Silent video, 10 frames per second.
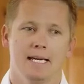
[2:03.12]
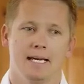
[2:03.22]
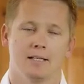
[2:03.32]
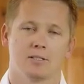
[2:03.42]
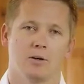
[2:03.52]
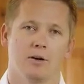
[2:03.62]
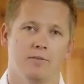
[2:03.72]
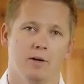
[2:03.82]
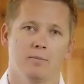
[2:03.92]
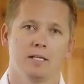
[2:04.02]
And so I
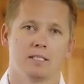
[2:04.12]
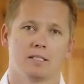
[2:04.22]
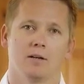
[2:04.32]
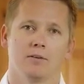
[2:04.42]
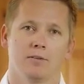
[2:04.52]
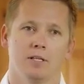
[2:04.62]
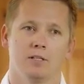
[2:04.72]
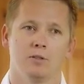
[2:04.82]
found myself in